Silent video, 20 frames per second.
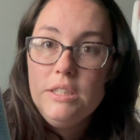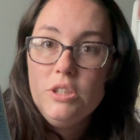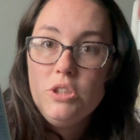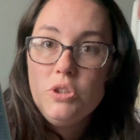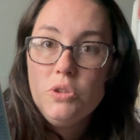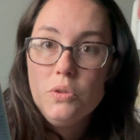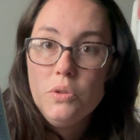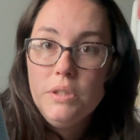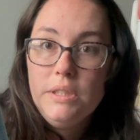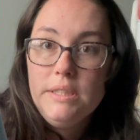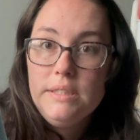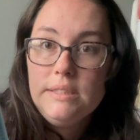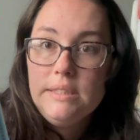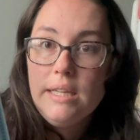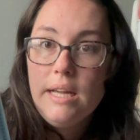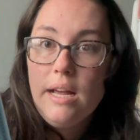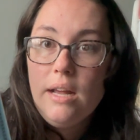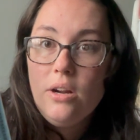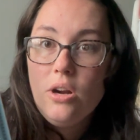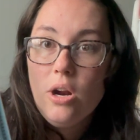stories
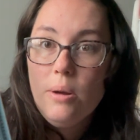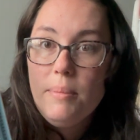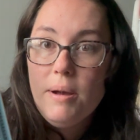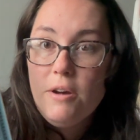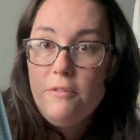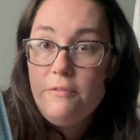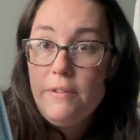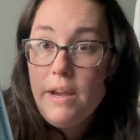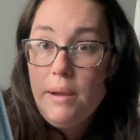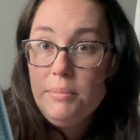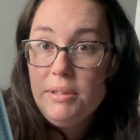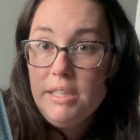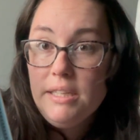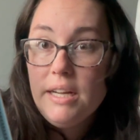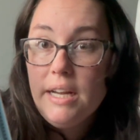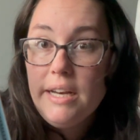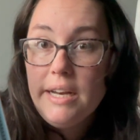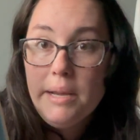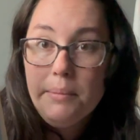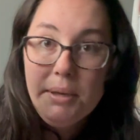that are about family
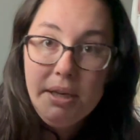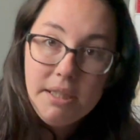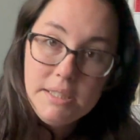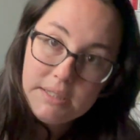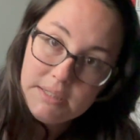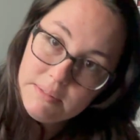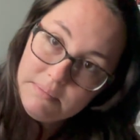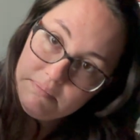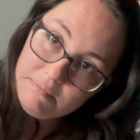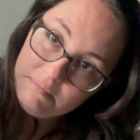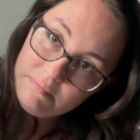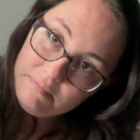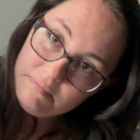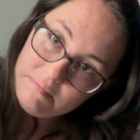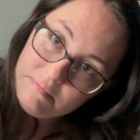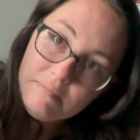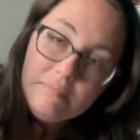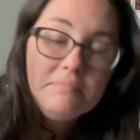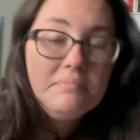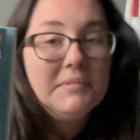dynamics,
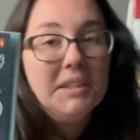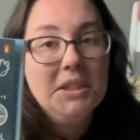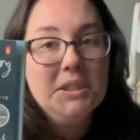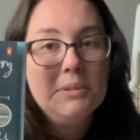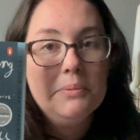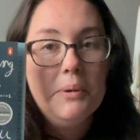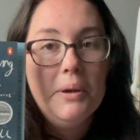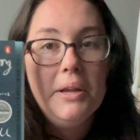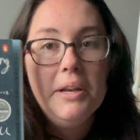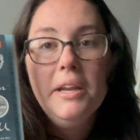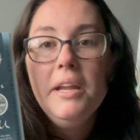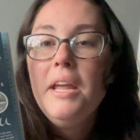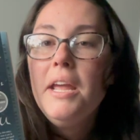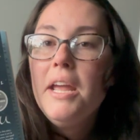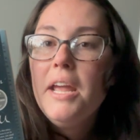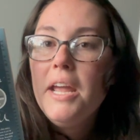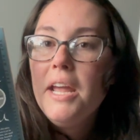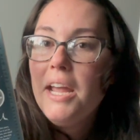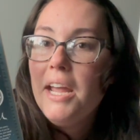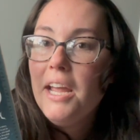this one.
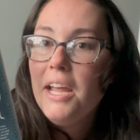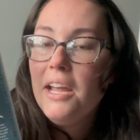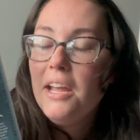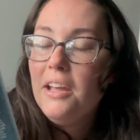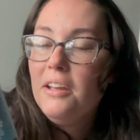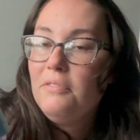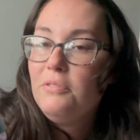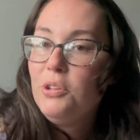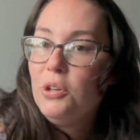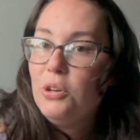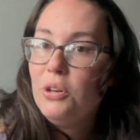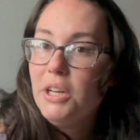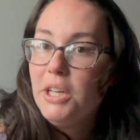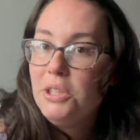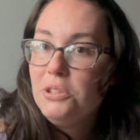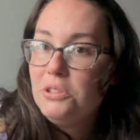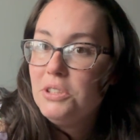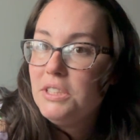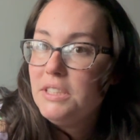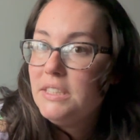If you're
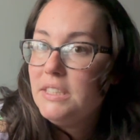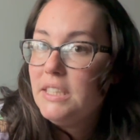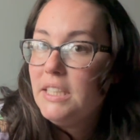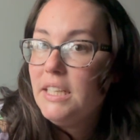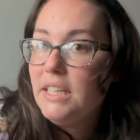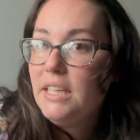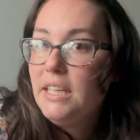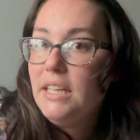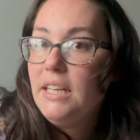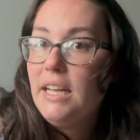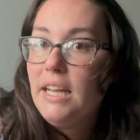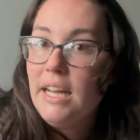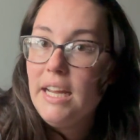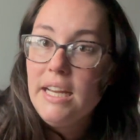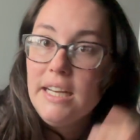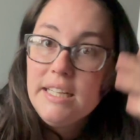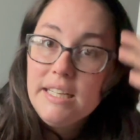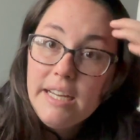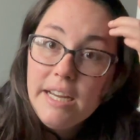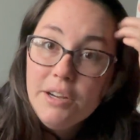interested
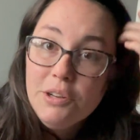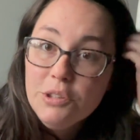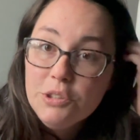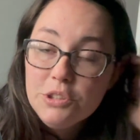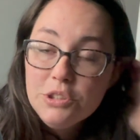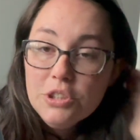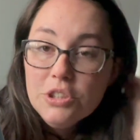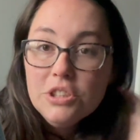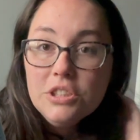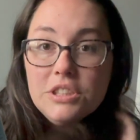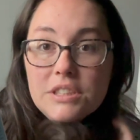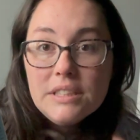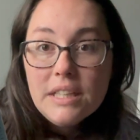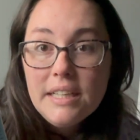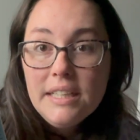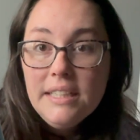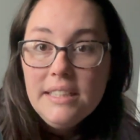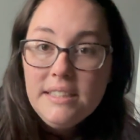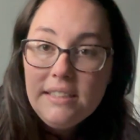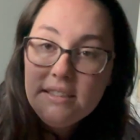in character
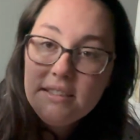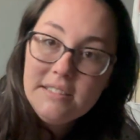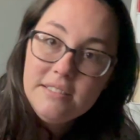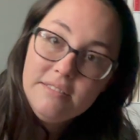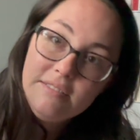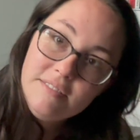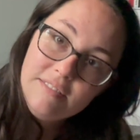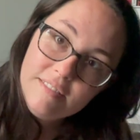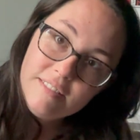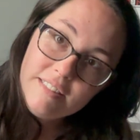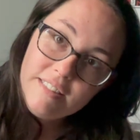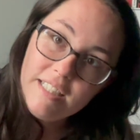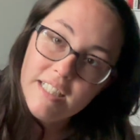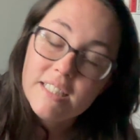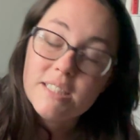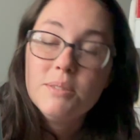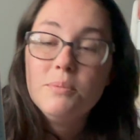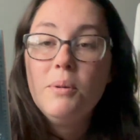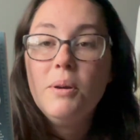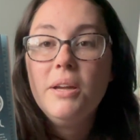studies,
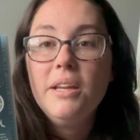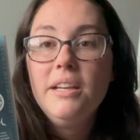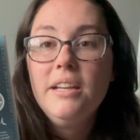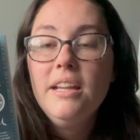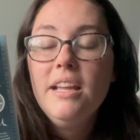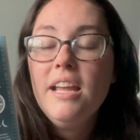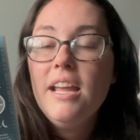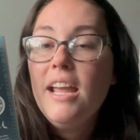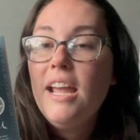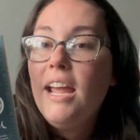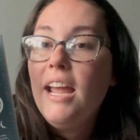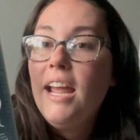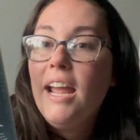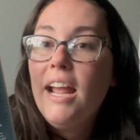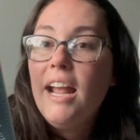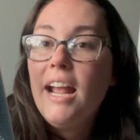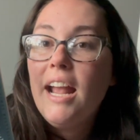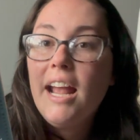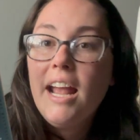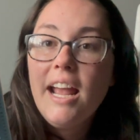this one.
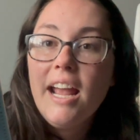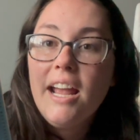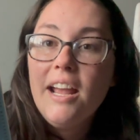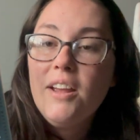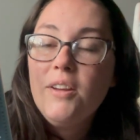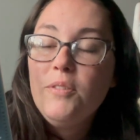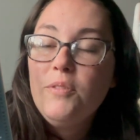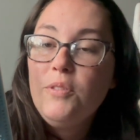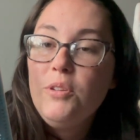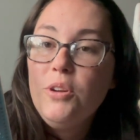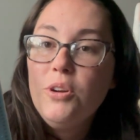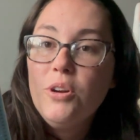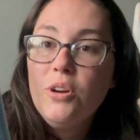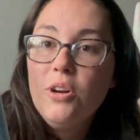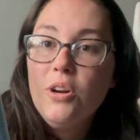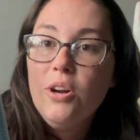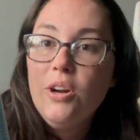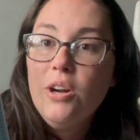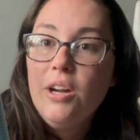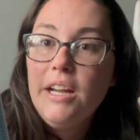If
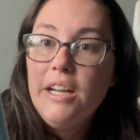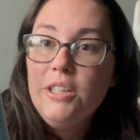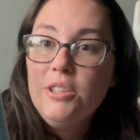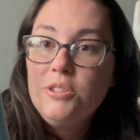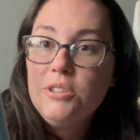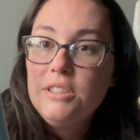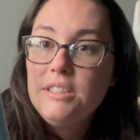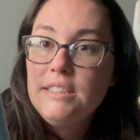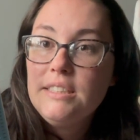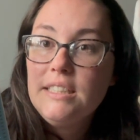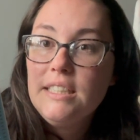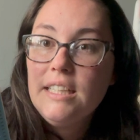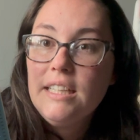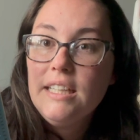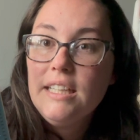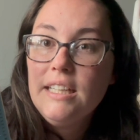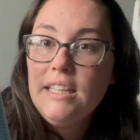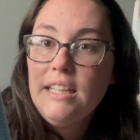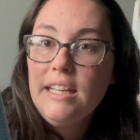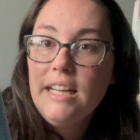you're
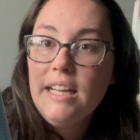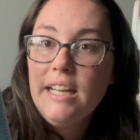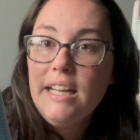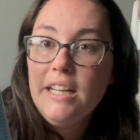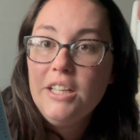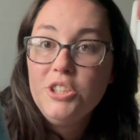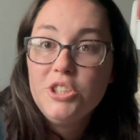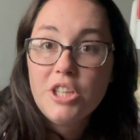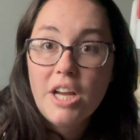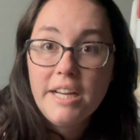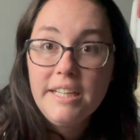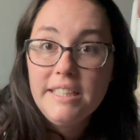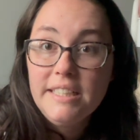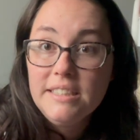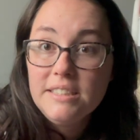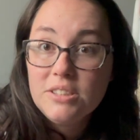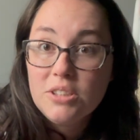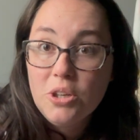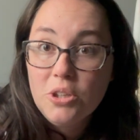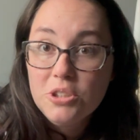interested in
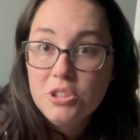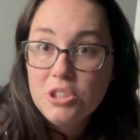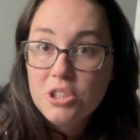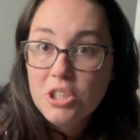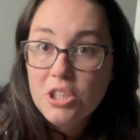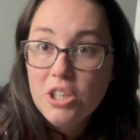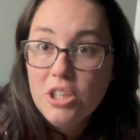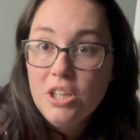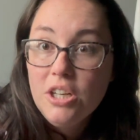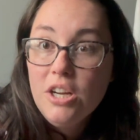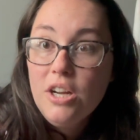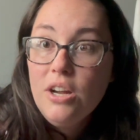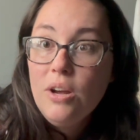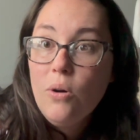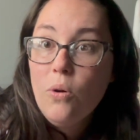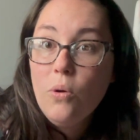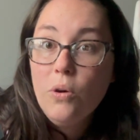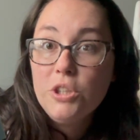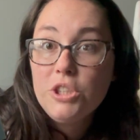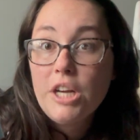Chinese culture,
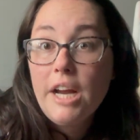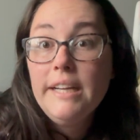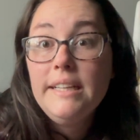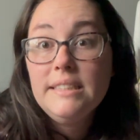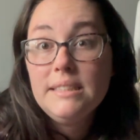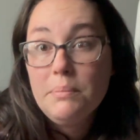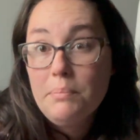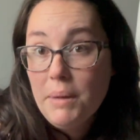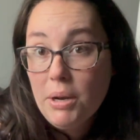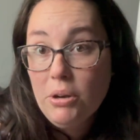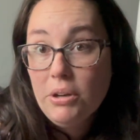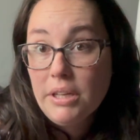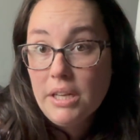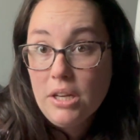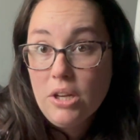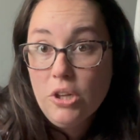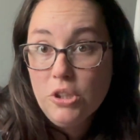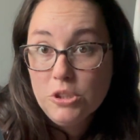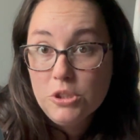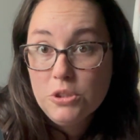or Chinese
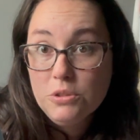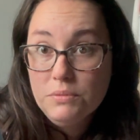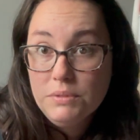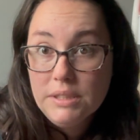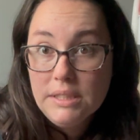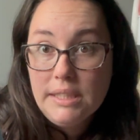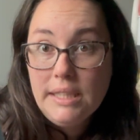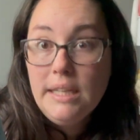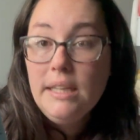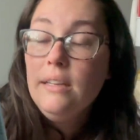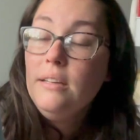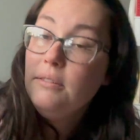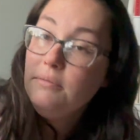American culture really,